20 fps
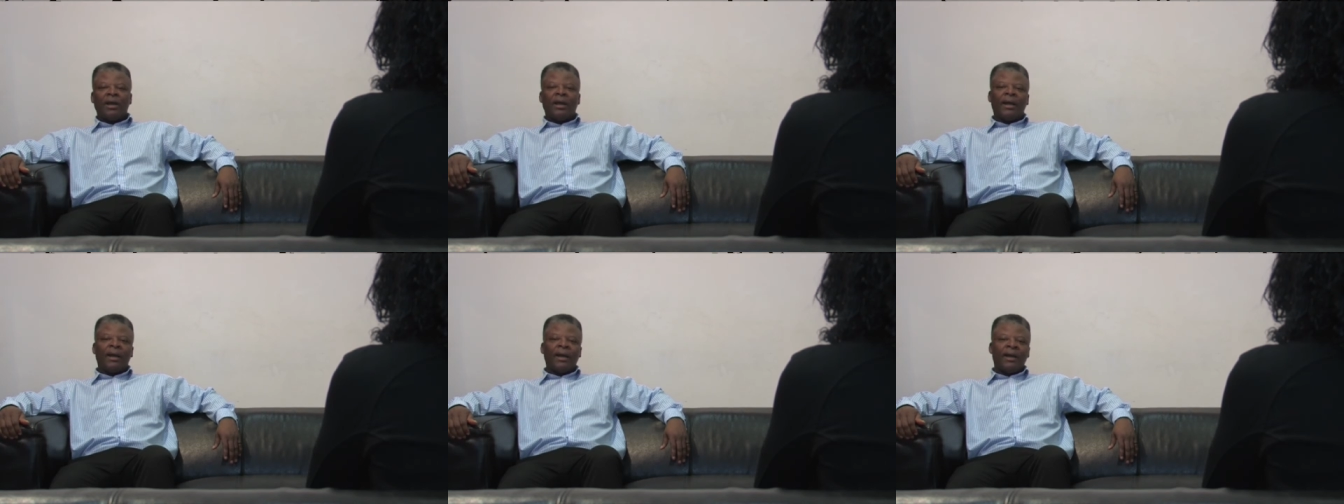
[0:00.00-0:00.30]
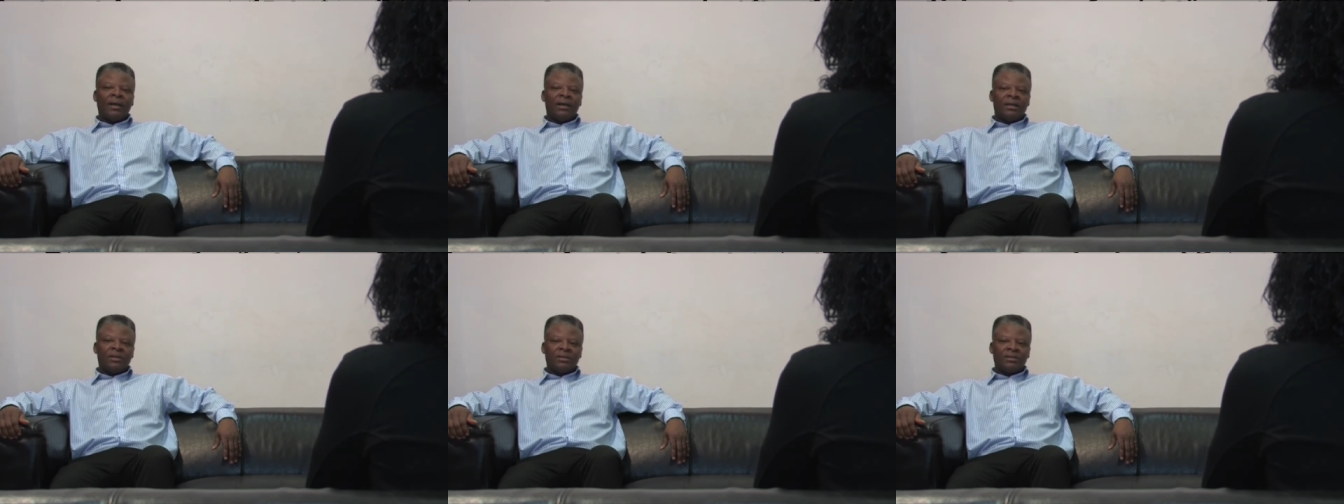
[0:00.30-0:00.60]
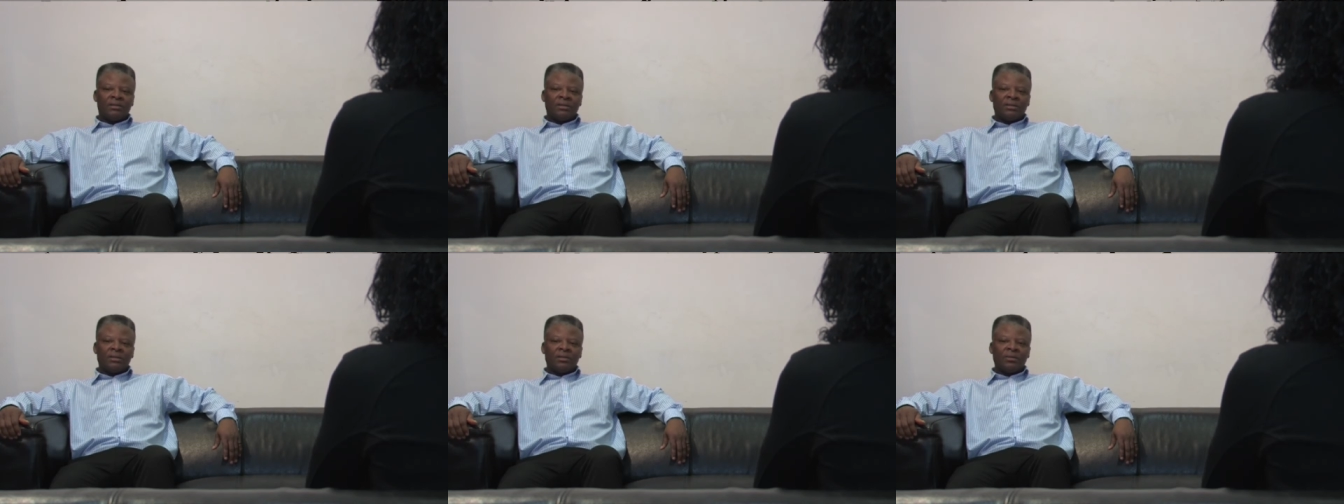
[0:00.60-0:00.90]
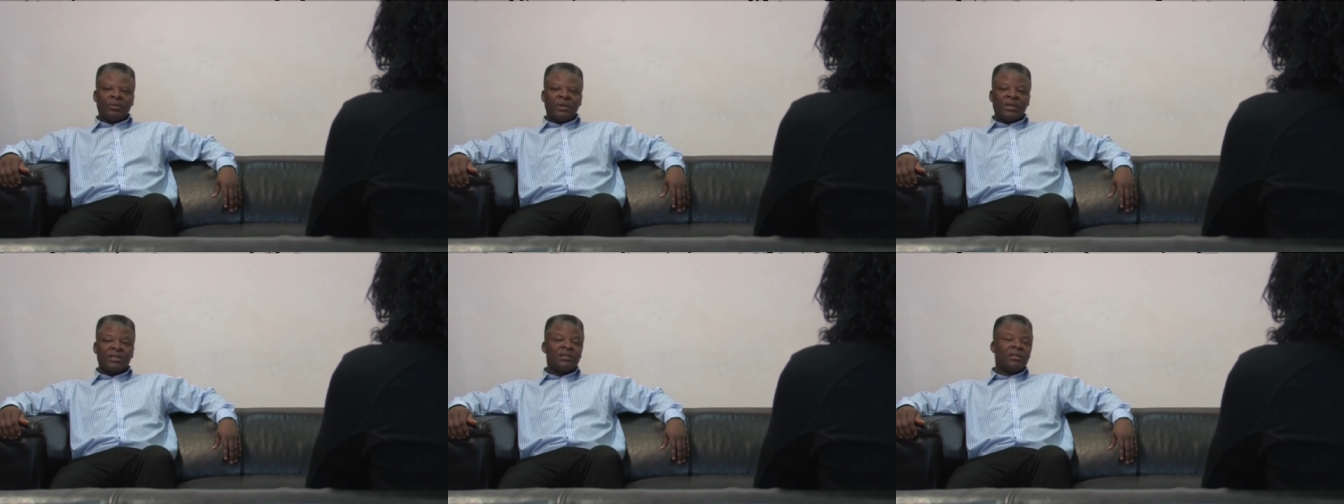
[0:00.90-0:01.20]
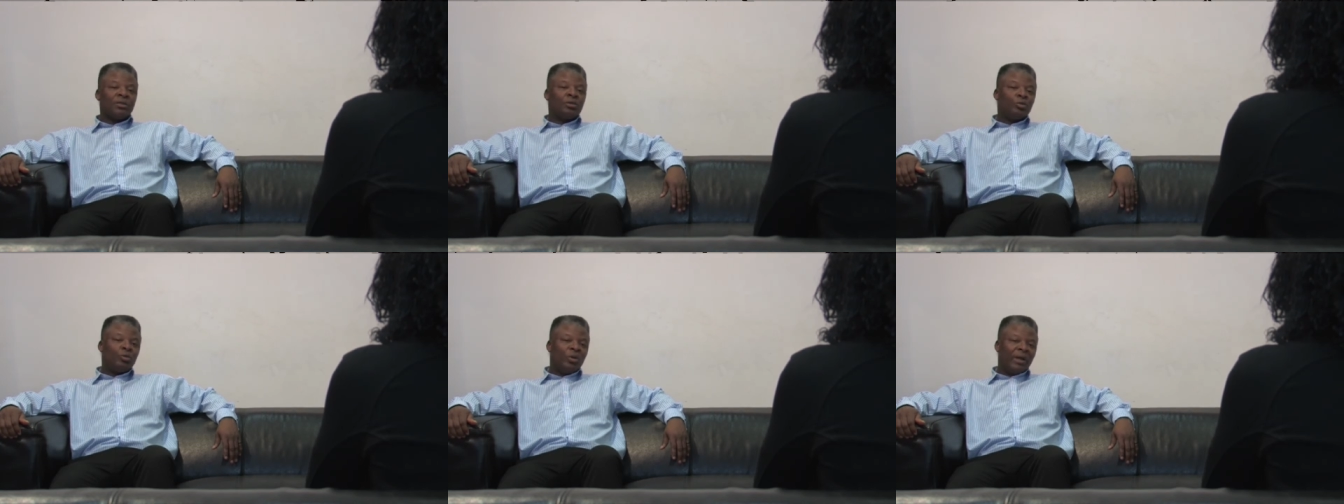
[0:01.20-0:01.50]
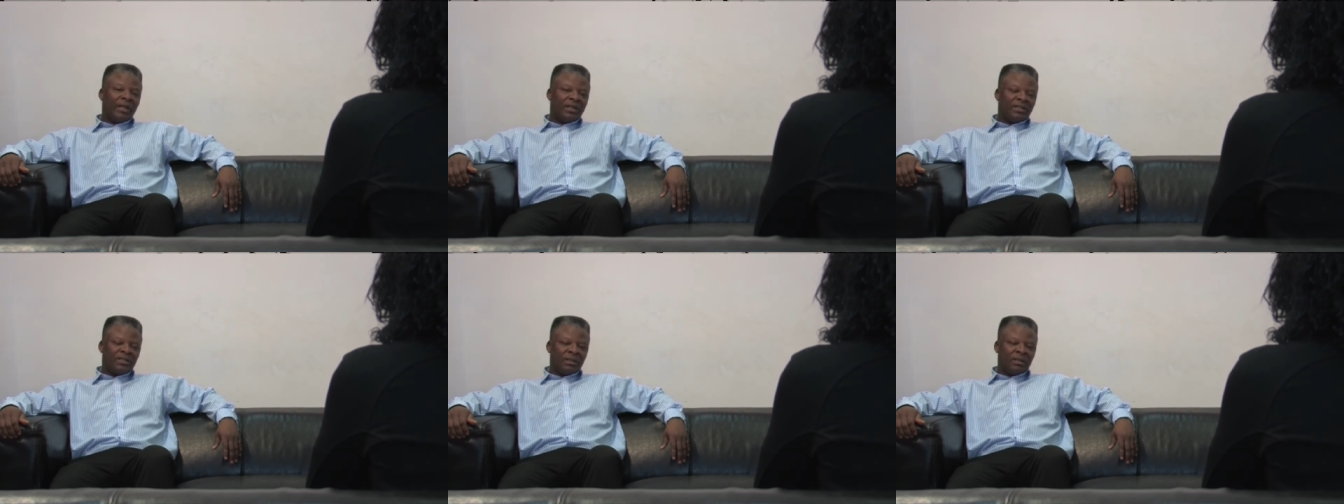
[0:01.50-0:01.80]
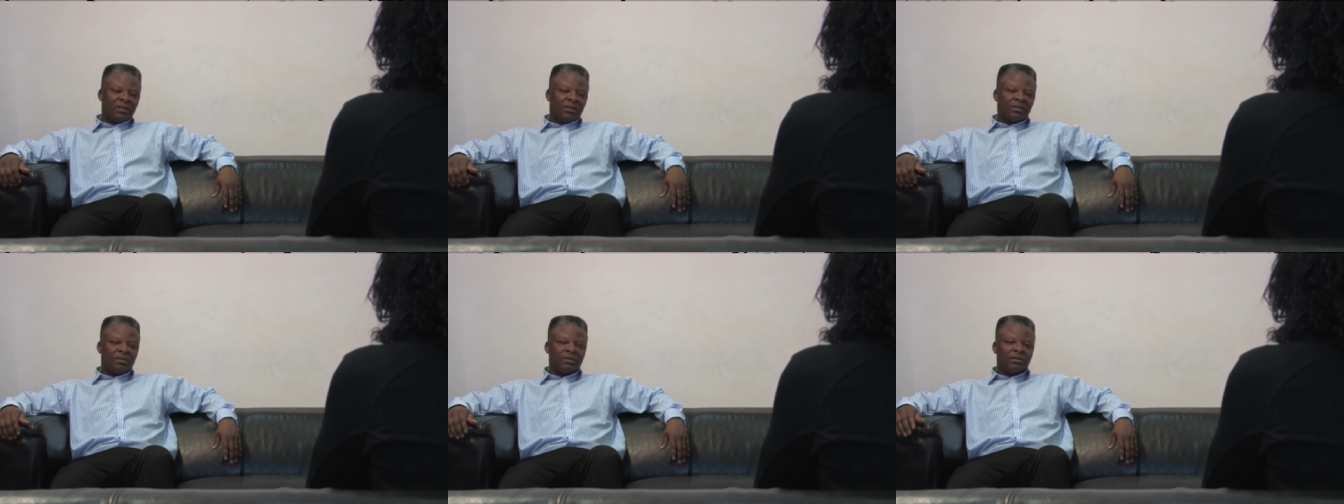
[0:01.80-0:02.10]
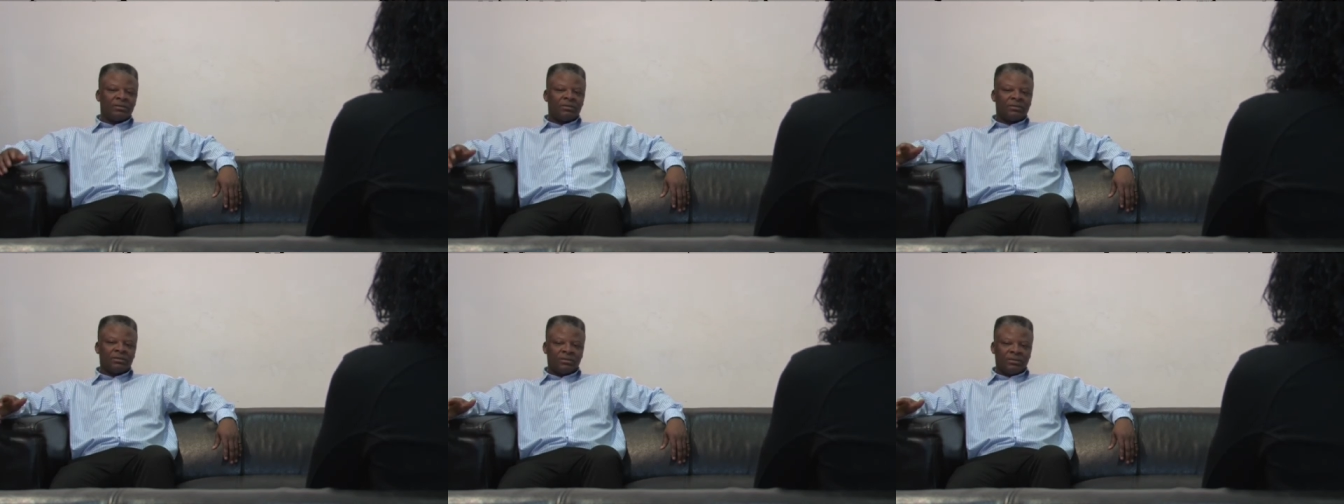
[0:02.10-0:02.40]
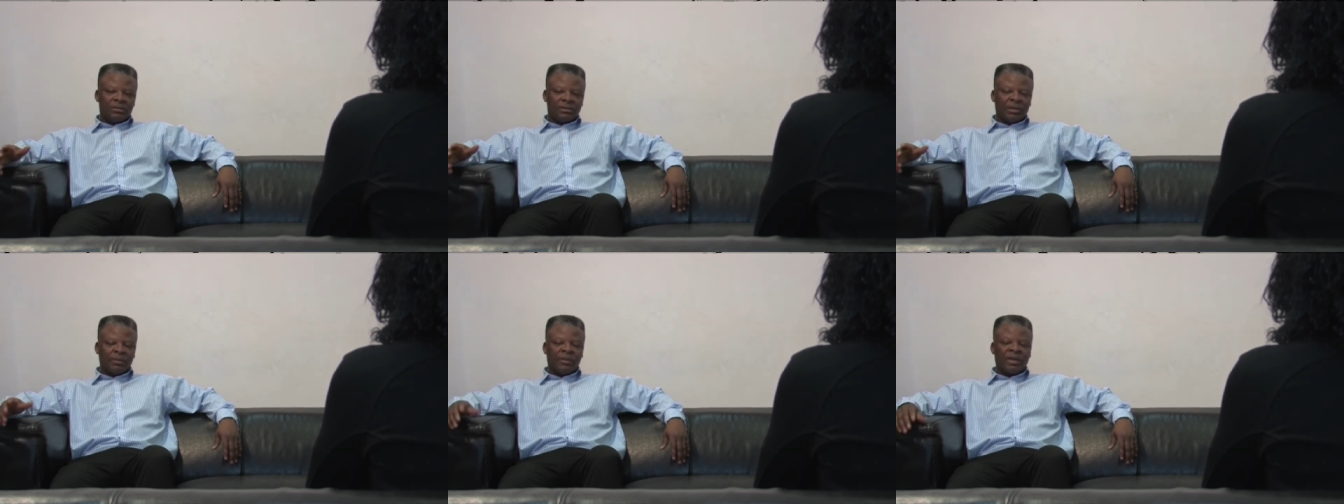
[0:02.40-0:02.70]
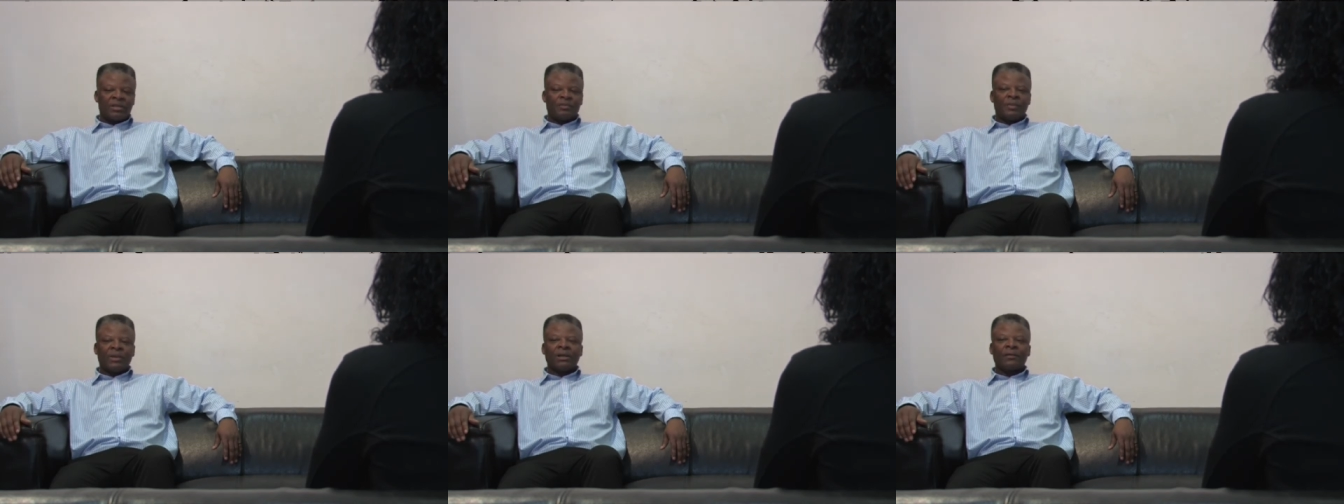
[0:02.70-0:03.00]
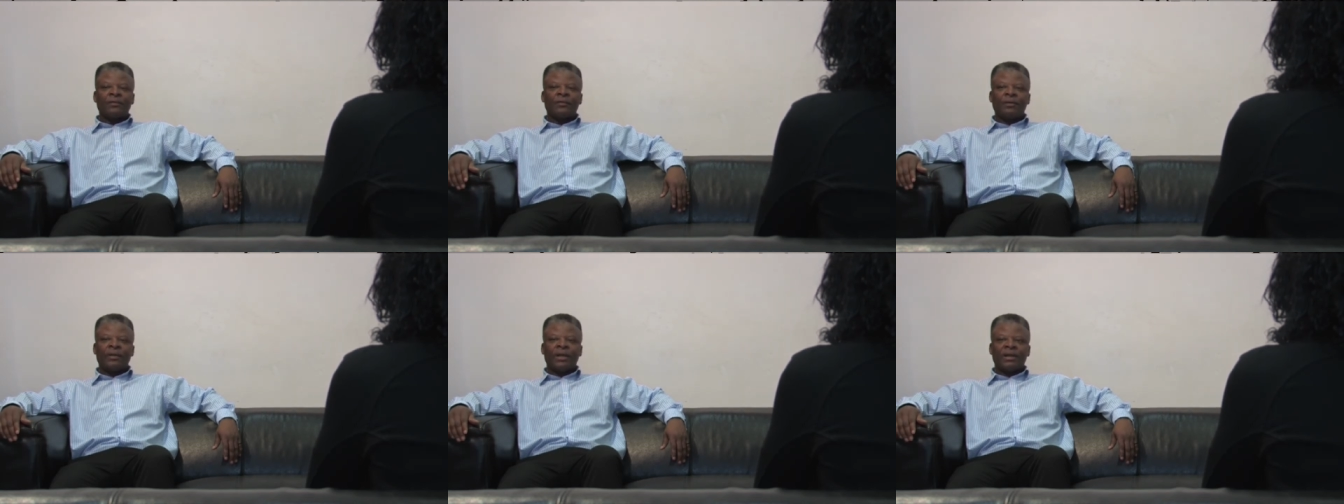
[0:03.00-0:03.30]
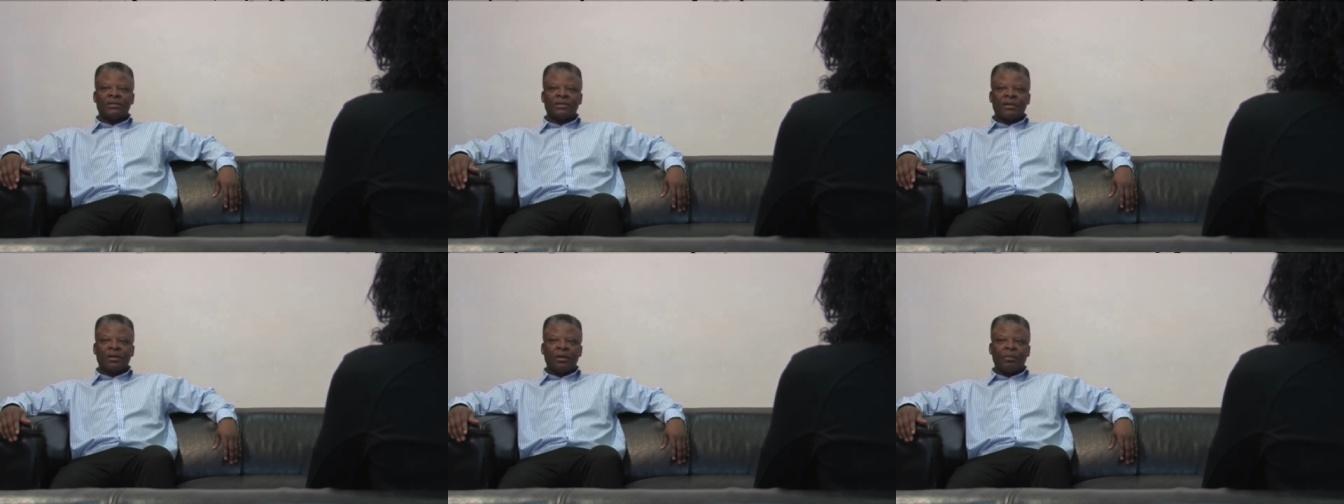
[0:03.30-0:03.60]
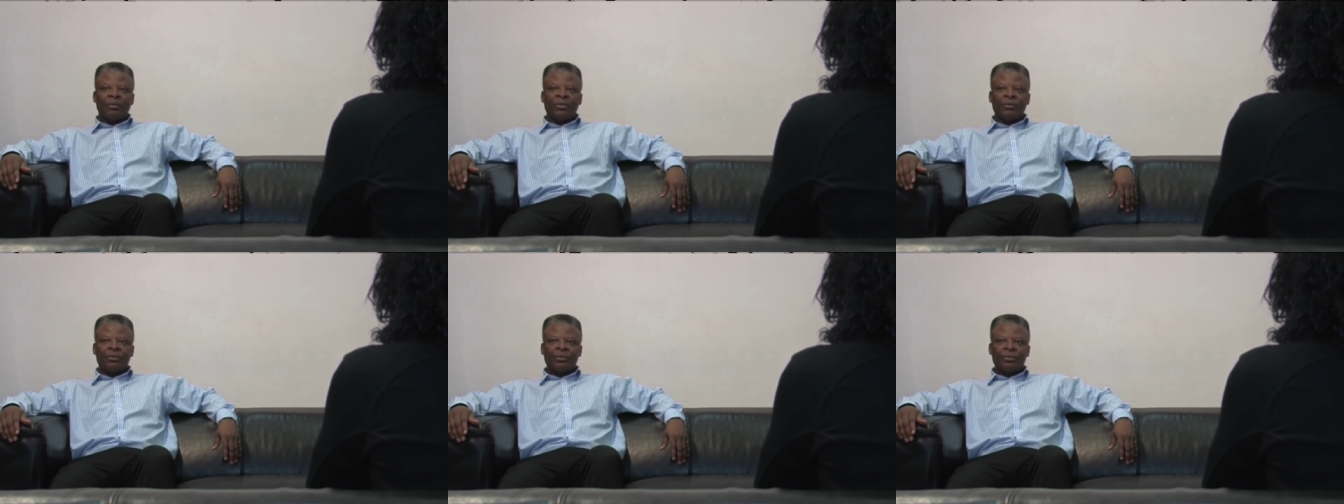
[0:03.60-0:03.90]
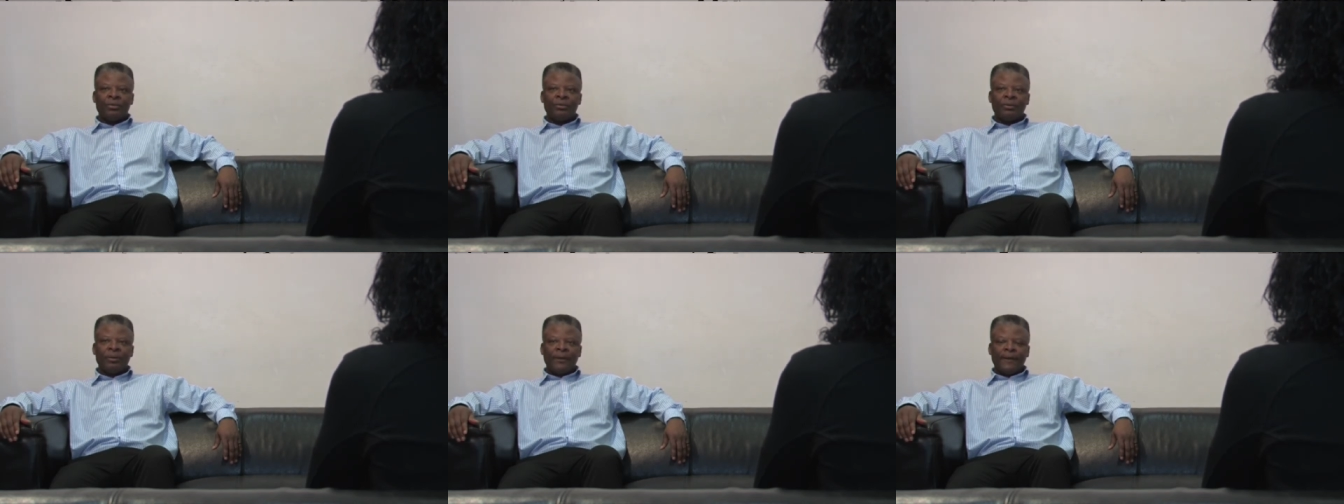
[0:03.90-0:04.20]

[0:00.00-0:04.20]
and we're still waiting on some aspects for that to come through.